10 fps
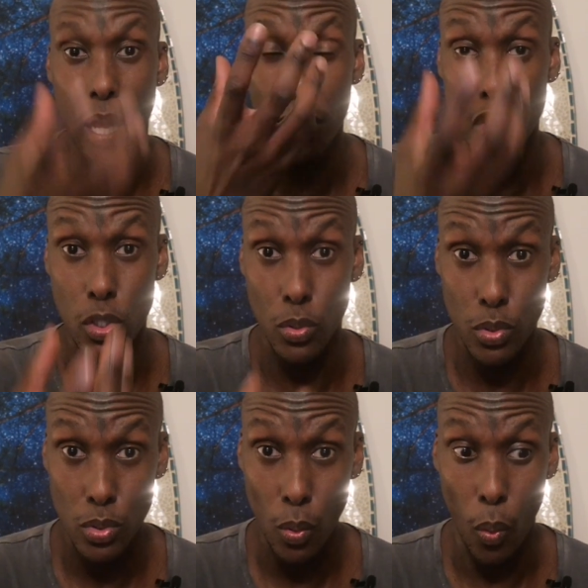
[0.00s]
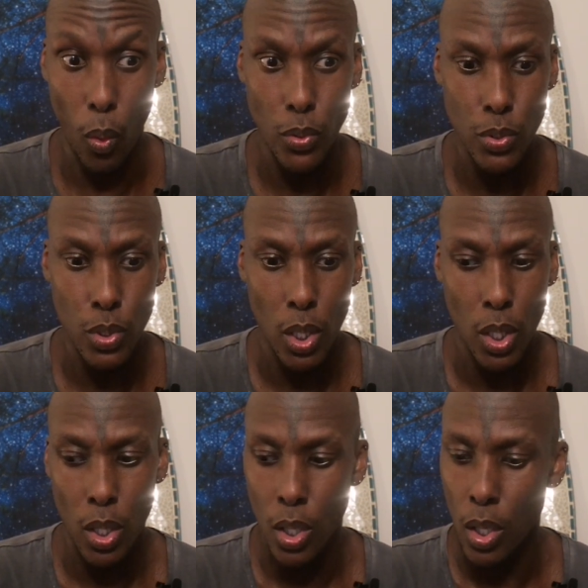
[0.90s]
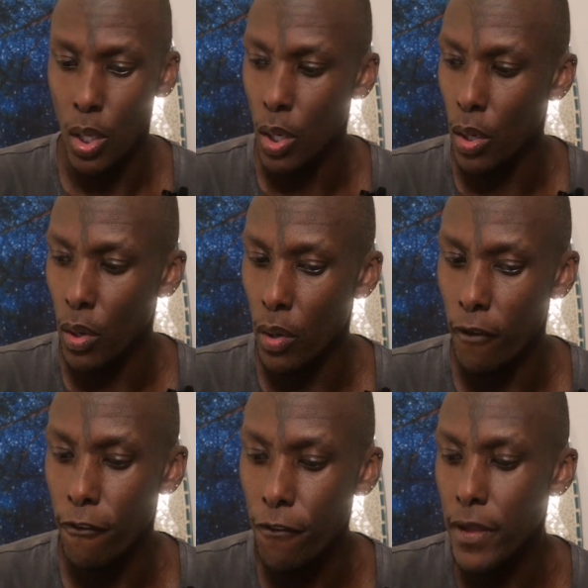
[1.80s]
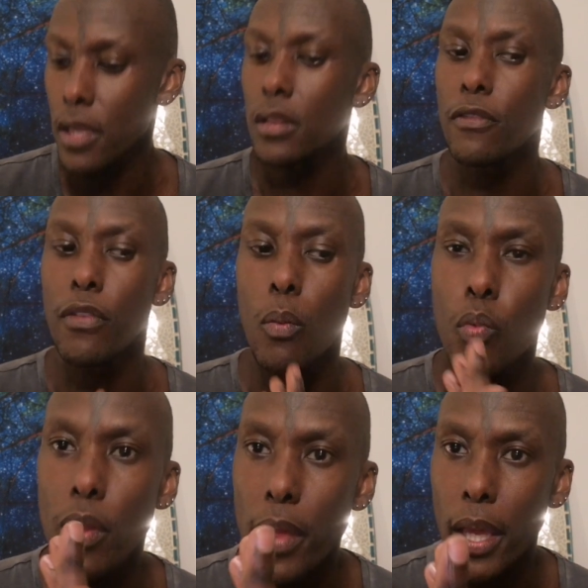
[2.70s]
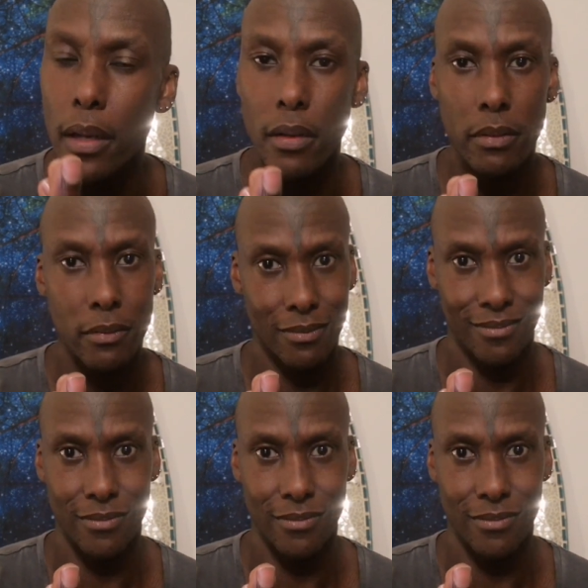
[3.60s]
Now that you're source, feel from within.